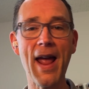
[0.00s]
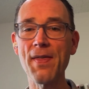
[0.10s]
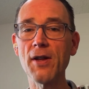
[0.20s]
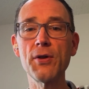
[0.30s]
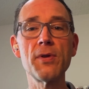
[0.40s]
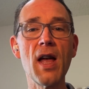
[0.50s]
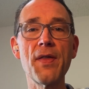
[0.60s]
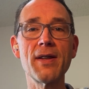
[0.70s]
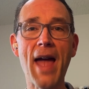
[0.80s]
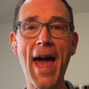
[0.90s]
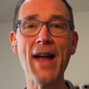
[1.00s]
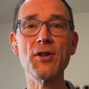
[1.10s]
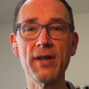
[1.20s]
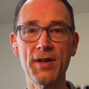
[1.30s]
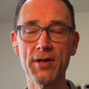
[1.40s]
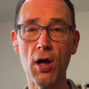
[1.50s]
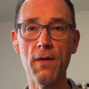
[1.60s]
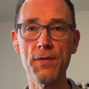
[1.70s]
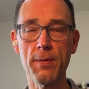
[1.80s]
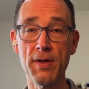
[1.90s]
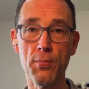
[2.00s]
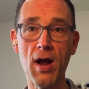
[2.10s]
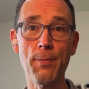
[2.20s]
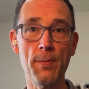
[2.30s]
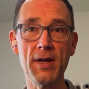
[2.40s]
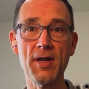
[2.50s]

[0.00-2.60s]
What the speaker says: and they'll do nothing to actually solve the problem,